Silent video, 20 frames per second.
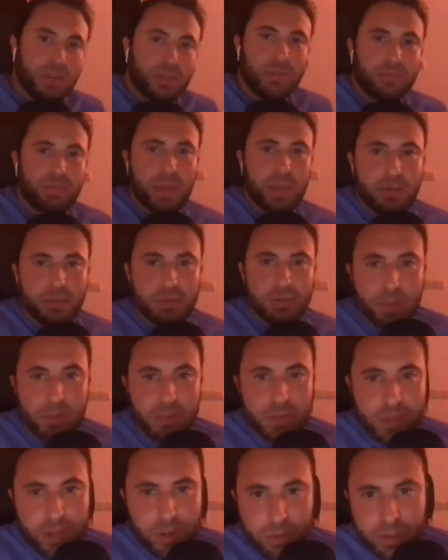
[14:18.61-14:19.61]
Sometimes people
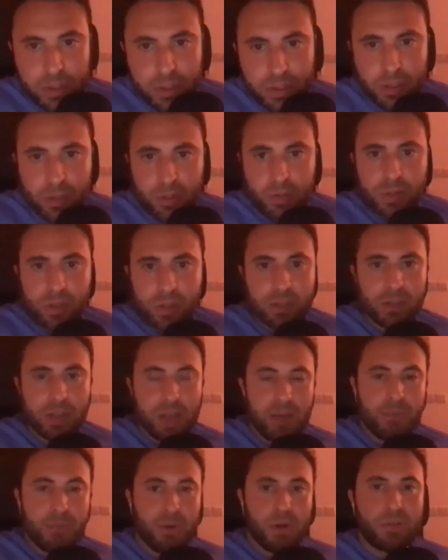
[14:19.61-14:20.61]
know what to do and they're
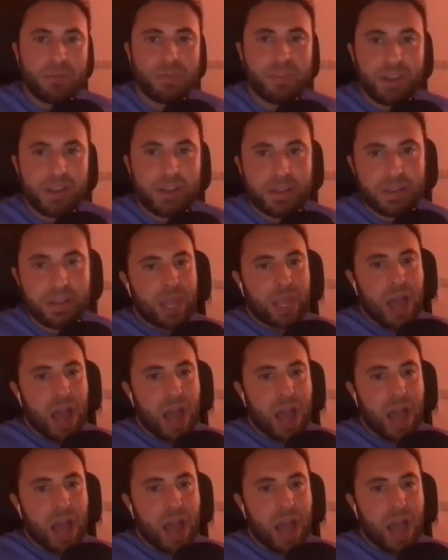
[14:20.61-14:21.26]
not motivated.